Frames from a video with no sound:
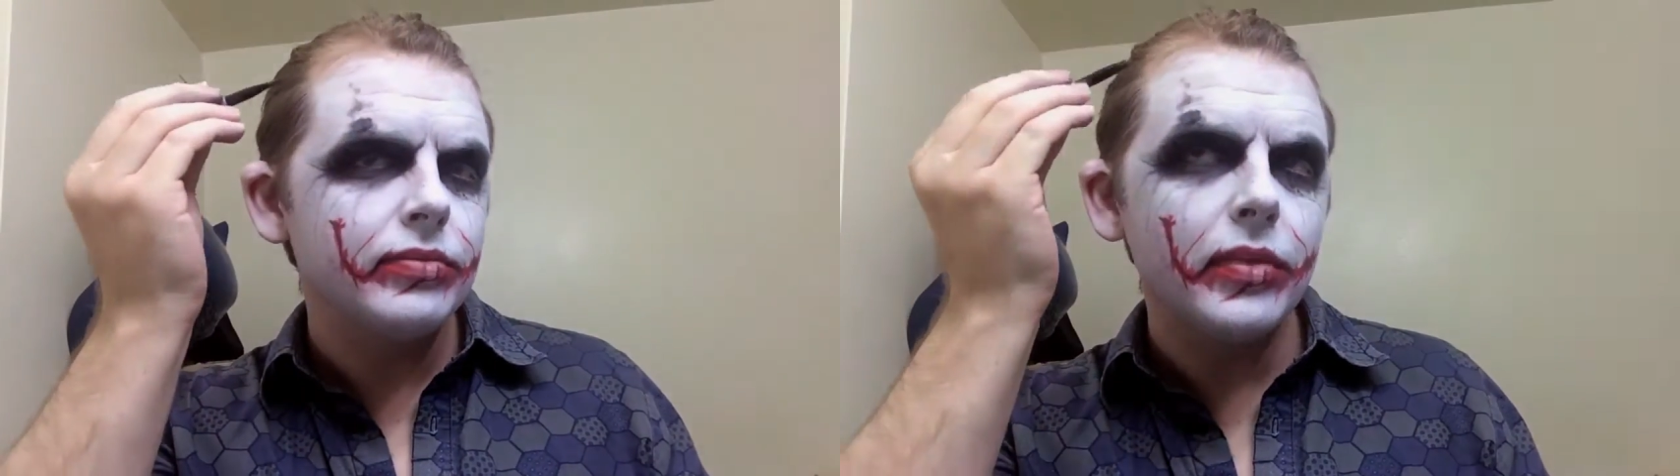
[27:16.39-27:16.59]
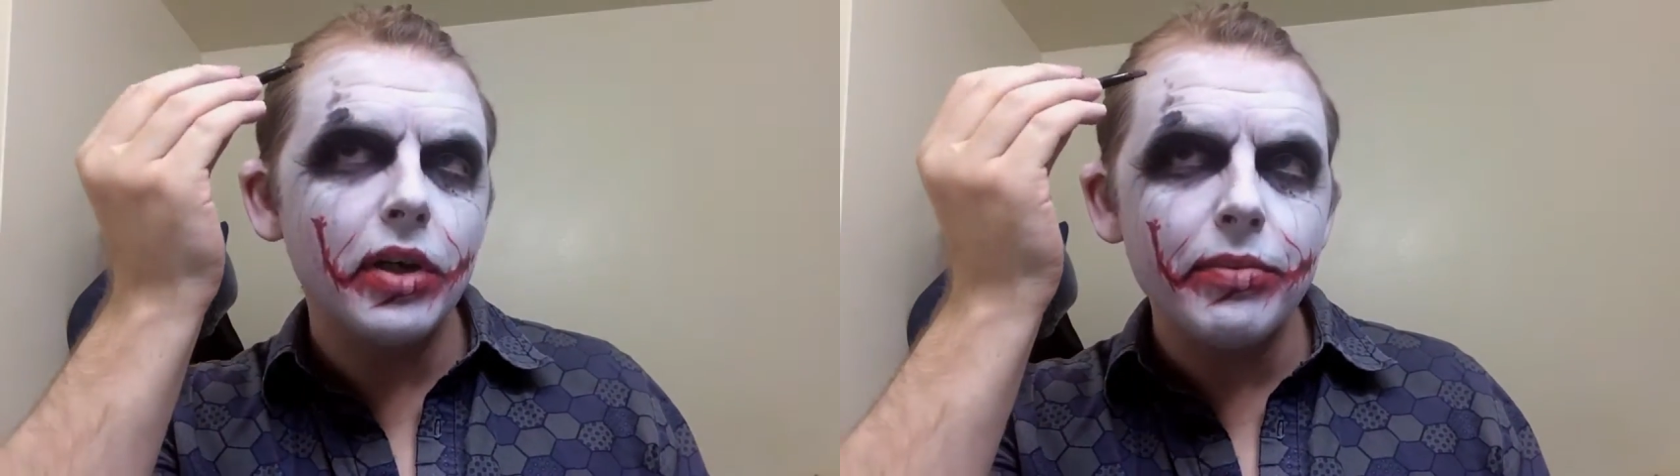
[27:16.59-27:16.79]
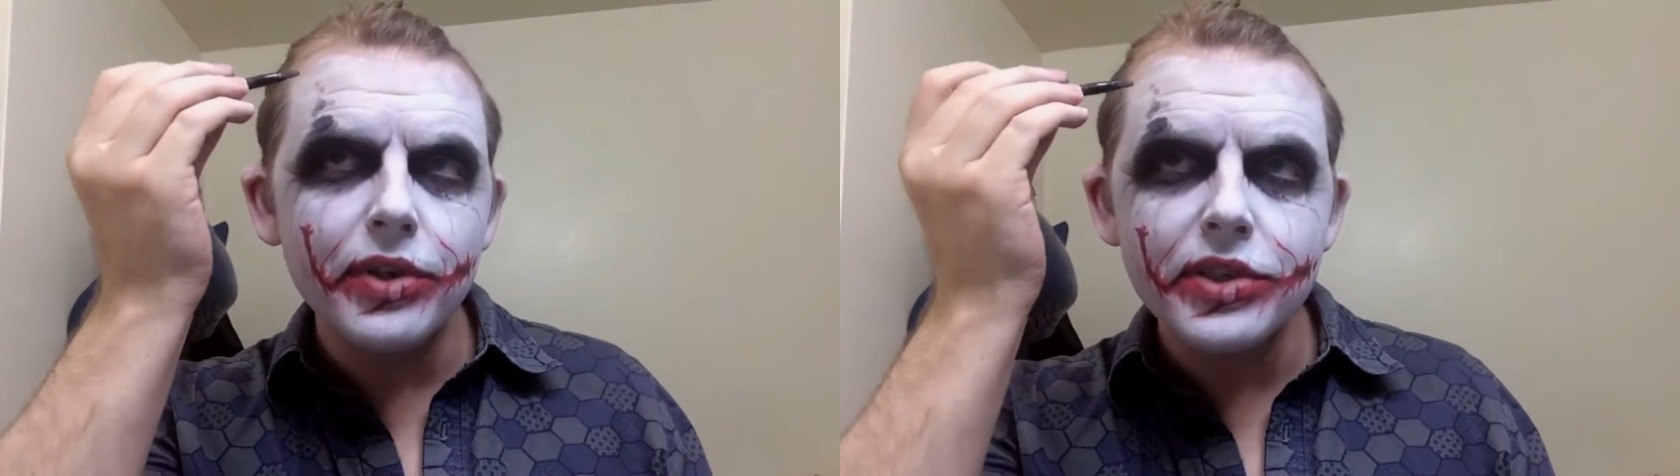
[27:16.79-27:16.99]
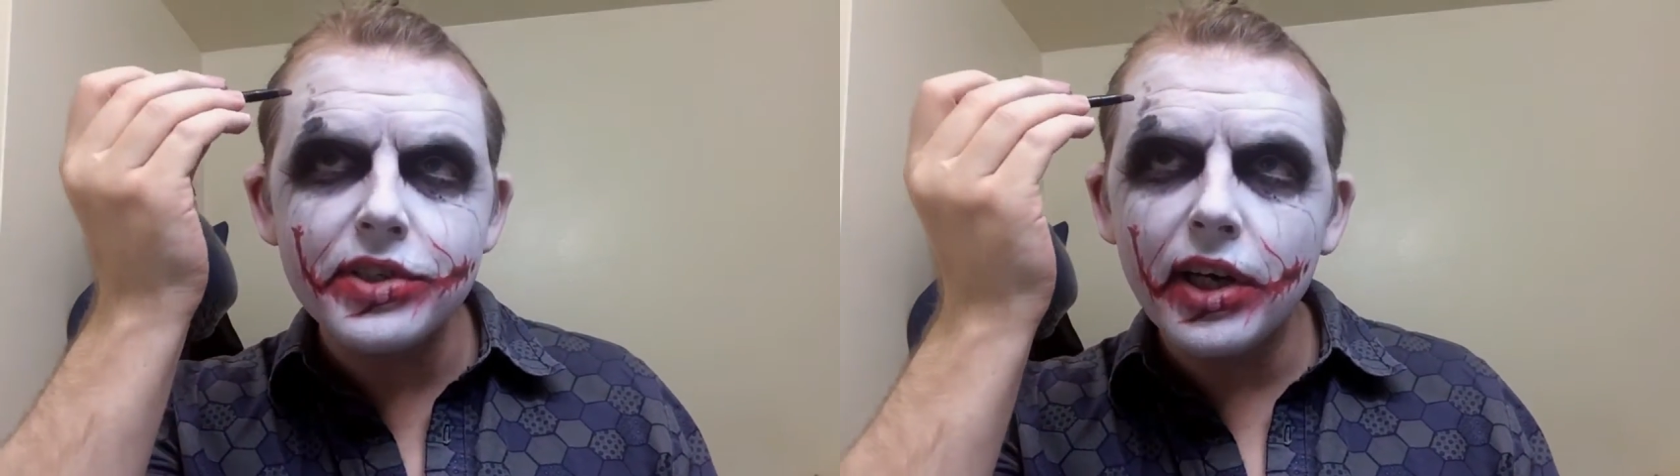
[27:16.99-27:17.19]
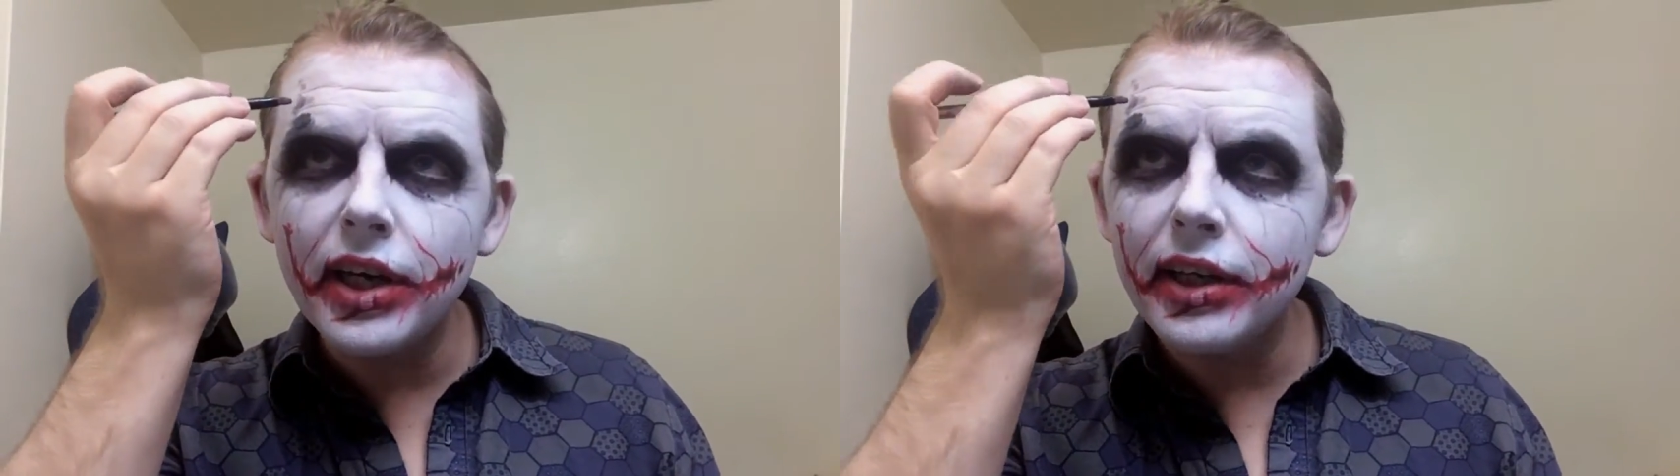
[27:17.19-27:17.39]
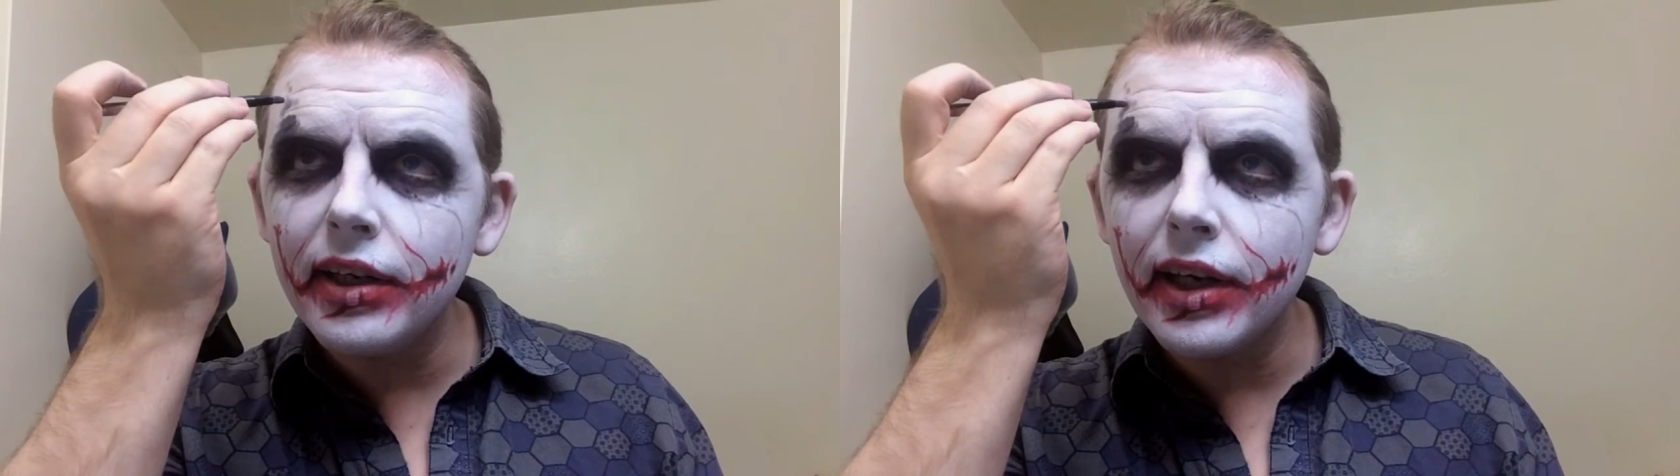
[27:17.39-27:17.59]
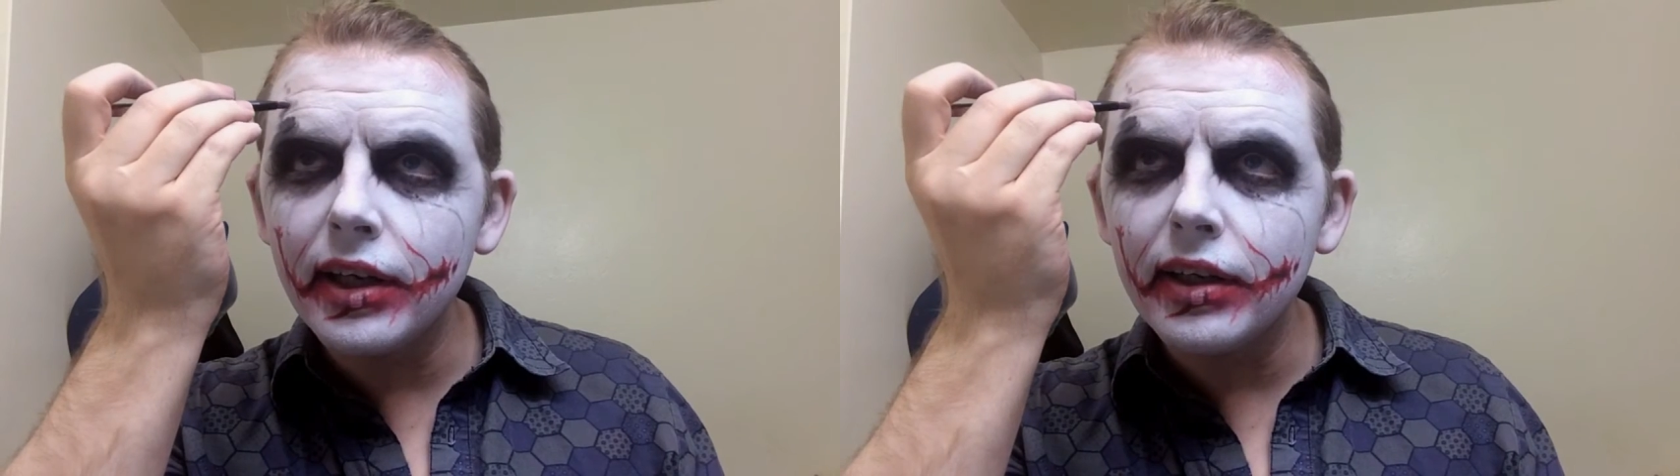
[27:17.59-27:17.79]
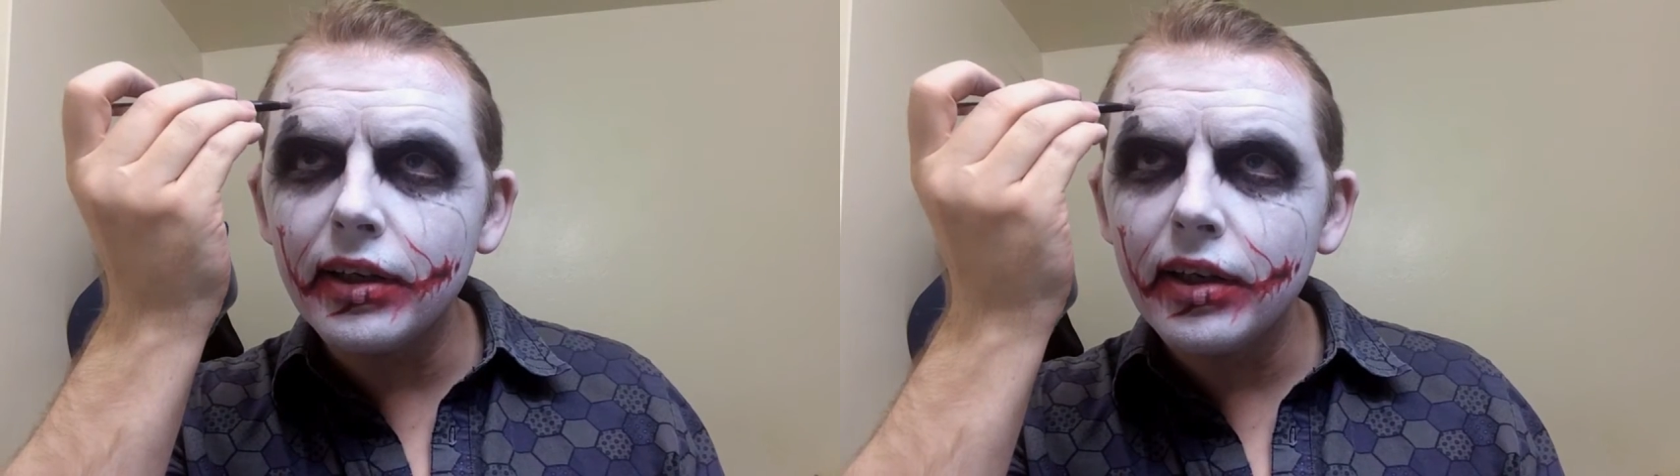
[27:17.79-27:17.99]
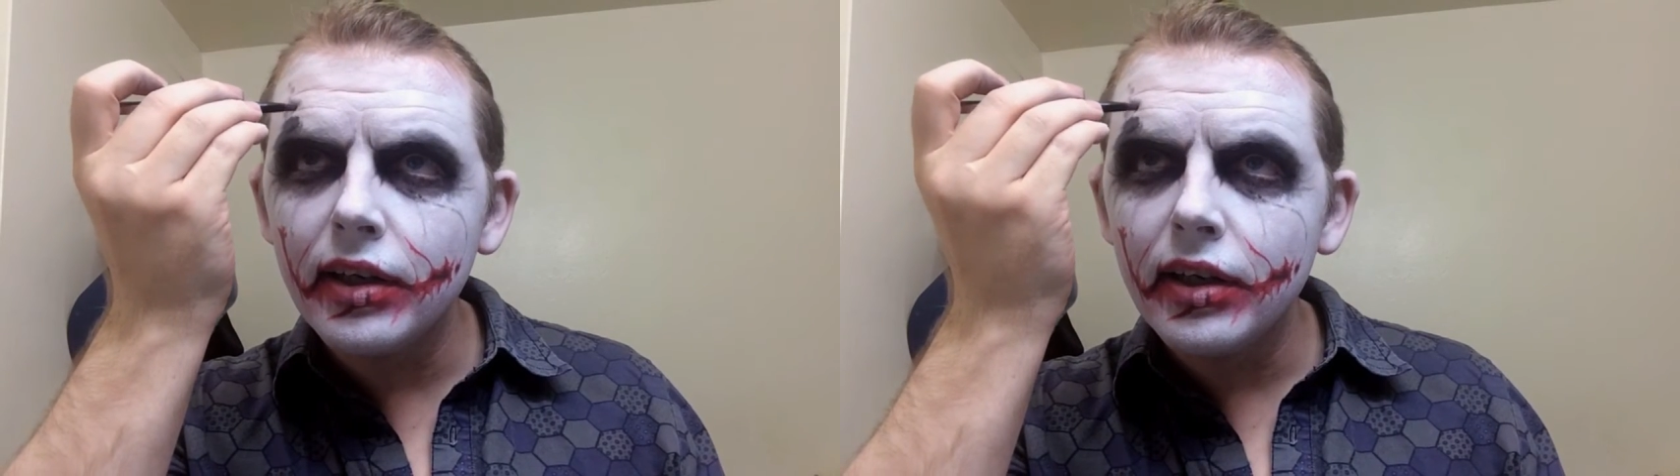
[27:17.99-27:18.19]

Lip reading: off this side and it